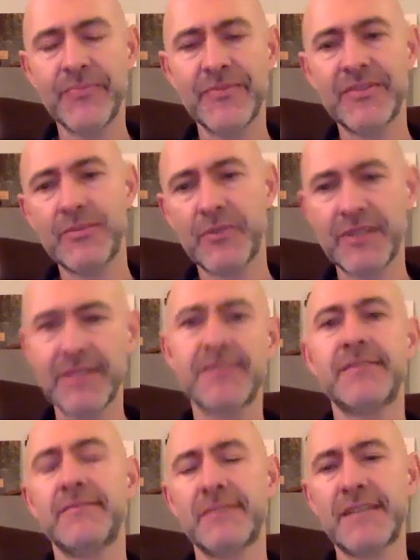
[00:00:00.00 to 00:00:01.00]
she wanted it
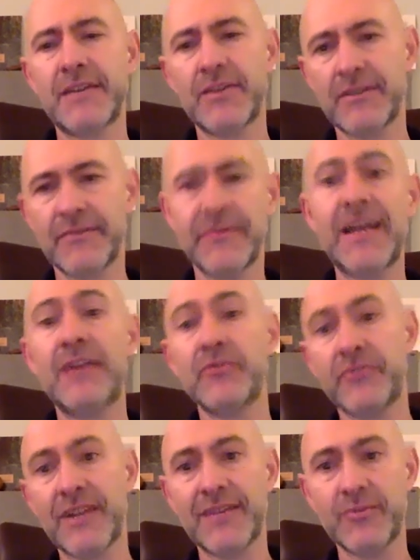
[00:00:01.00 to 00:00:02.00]
to sound like a
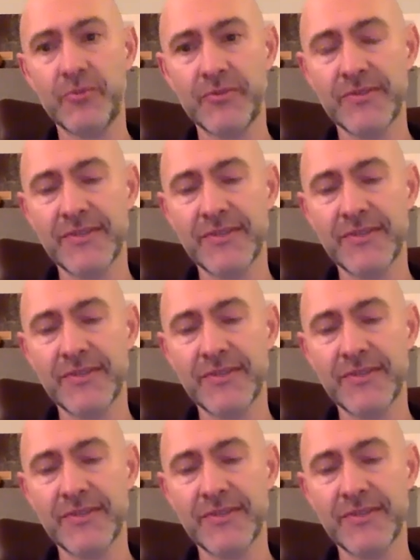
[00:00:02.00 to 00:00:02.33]
found record.